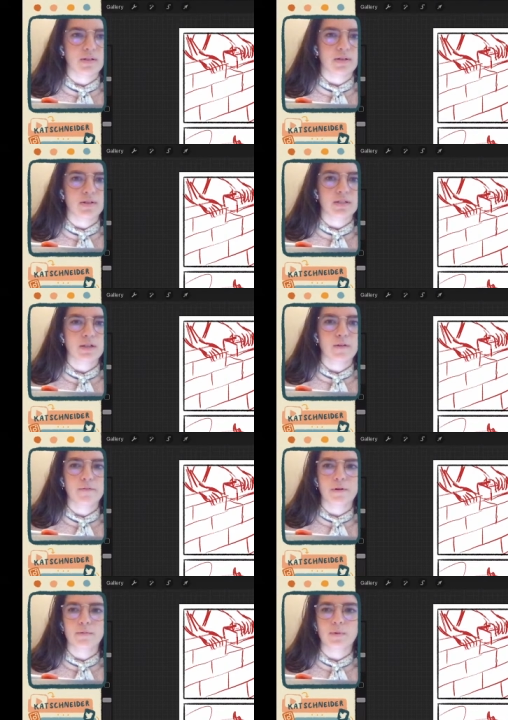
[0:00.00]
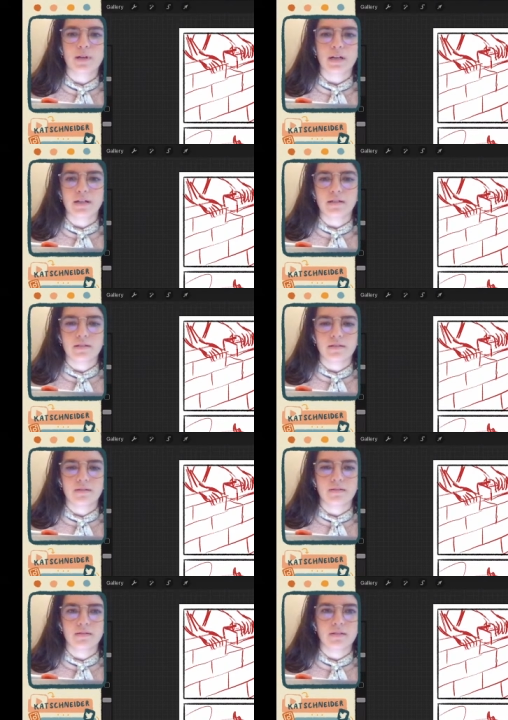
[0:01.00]
Or it's good for when I
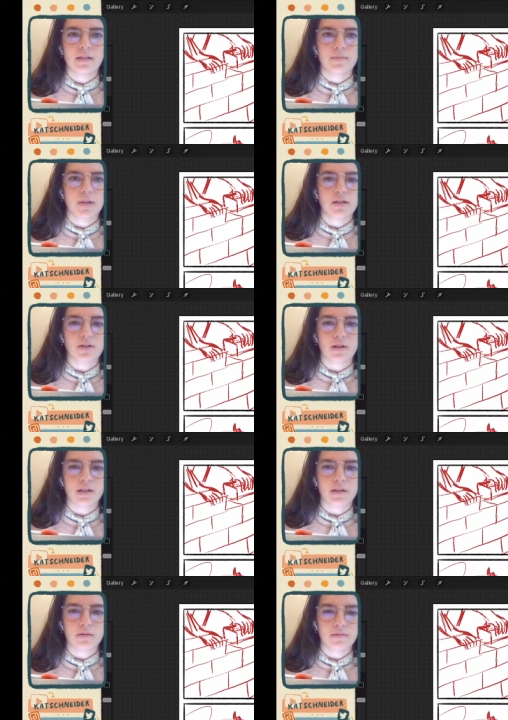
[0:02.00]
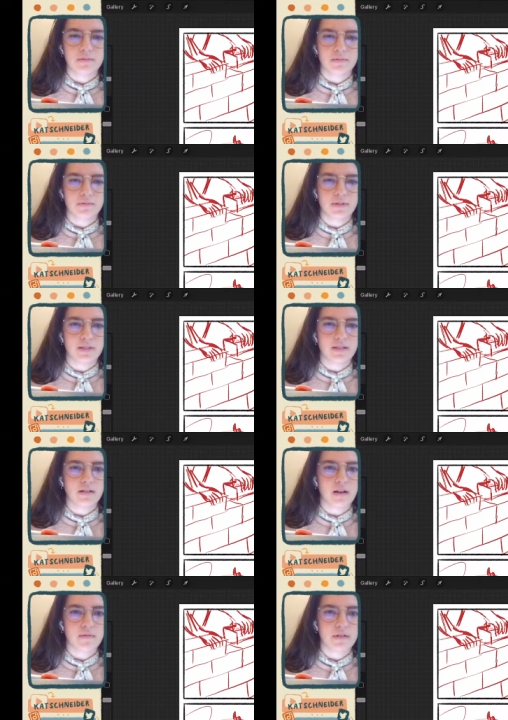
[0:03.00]
am not talking, which is a
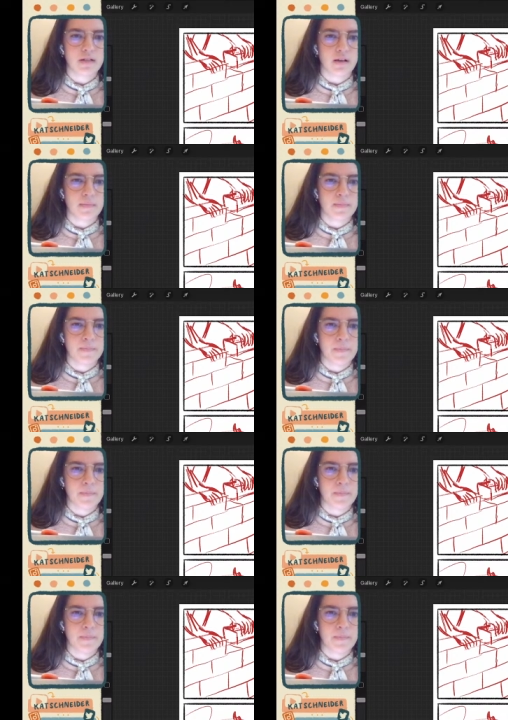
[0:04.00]
lot of the time.